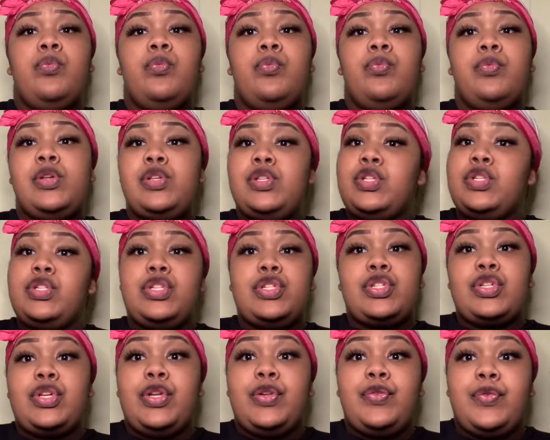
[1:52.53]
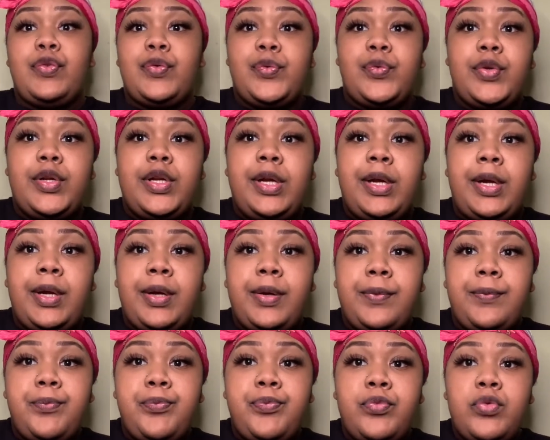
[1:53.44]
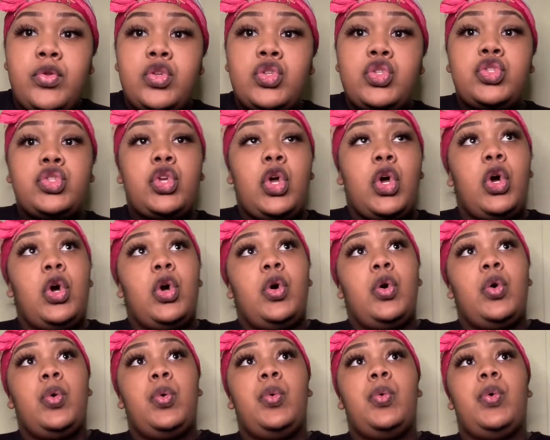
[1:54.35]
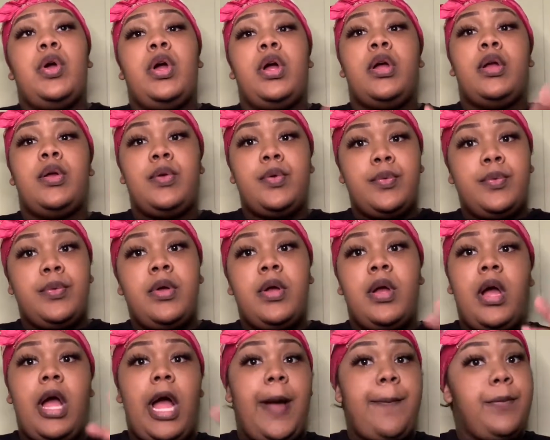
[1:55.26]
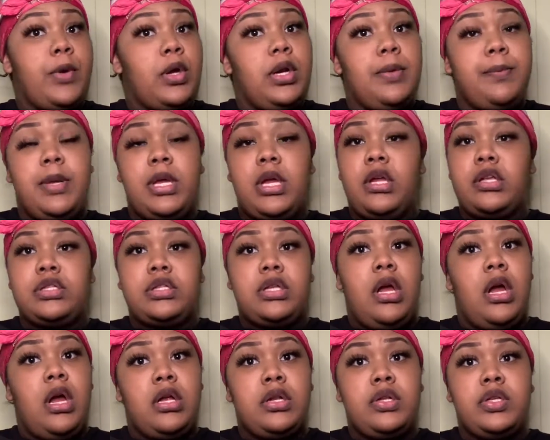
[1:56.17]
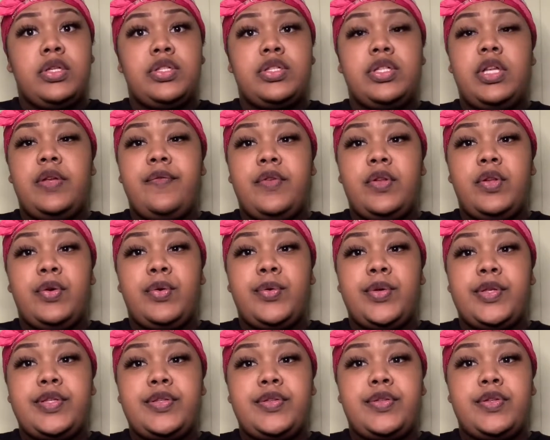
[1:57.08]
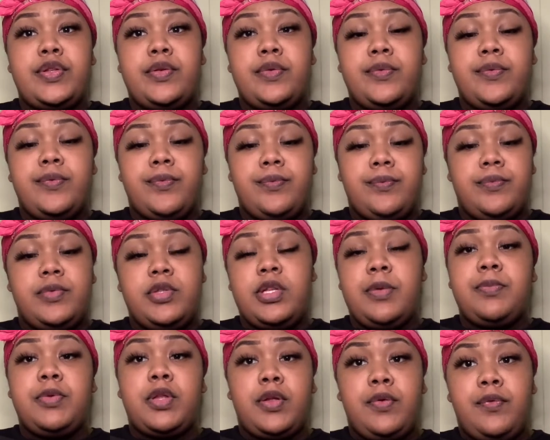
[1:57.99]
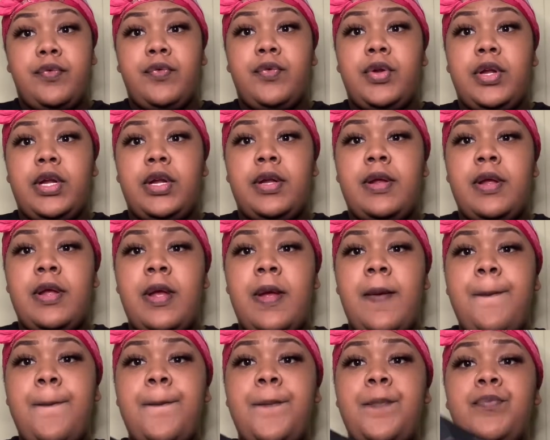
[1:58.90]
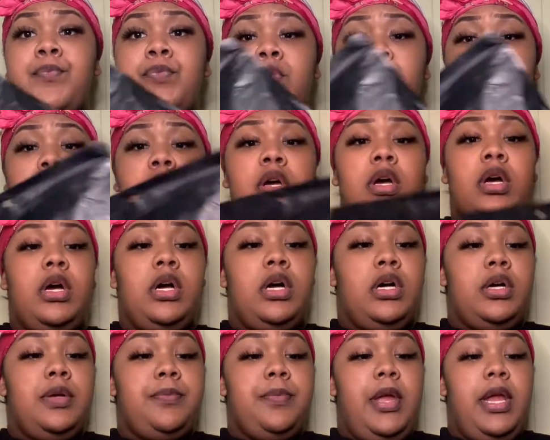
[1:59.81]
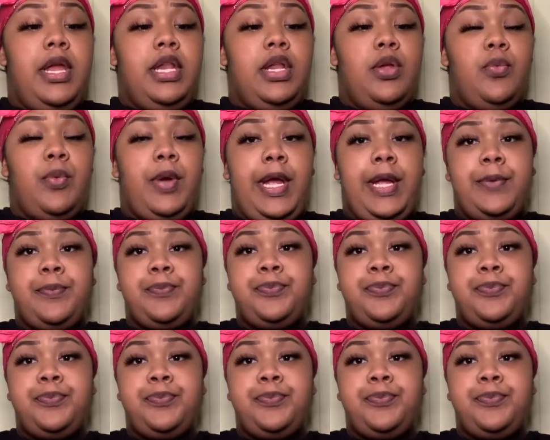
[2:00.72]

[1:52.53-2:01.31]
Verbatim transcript: is it just good for free here? So I'm gonna be as honest, even though it's something free. Um, anyway,